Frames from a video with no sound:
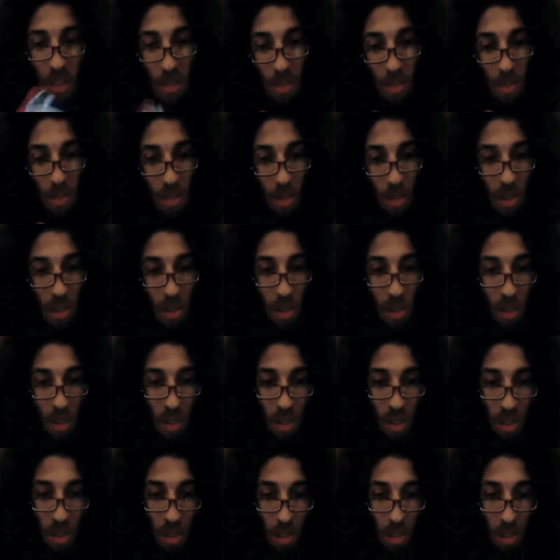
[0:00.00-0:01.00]

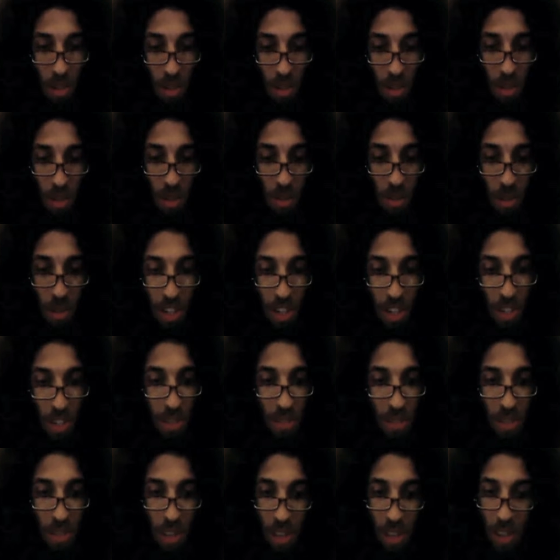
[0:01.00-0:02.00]
Oh, a bunch
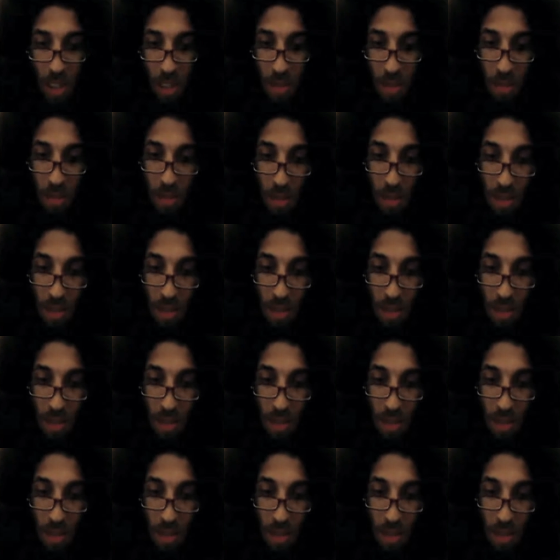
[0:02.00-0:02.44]
of